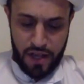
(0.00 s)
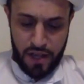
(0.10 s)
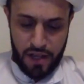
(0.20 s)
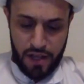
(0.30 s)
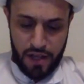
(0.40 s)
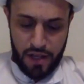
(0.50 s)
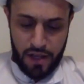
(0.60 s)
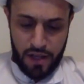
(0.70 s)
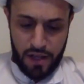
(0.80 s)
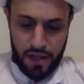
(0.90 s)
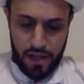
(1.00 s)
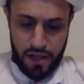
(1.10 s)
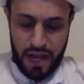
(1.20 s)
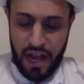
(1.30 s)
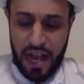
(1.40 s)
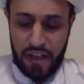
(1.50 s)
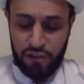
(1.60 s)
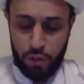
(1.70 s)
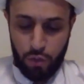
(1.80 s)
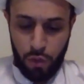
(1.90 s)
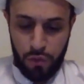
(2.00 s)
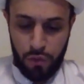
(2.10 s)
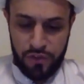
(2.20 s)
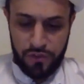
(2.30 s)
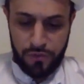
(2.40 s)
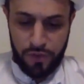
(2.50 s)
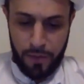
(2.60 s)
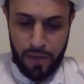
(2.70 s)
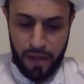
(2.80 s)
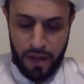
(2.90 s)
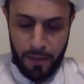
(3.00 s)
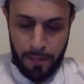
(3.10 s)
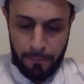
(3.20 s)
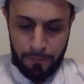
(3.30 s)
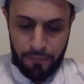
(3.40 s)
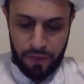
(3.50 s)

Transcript: I actually wrote this from a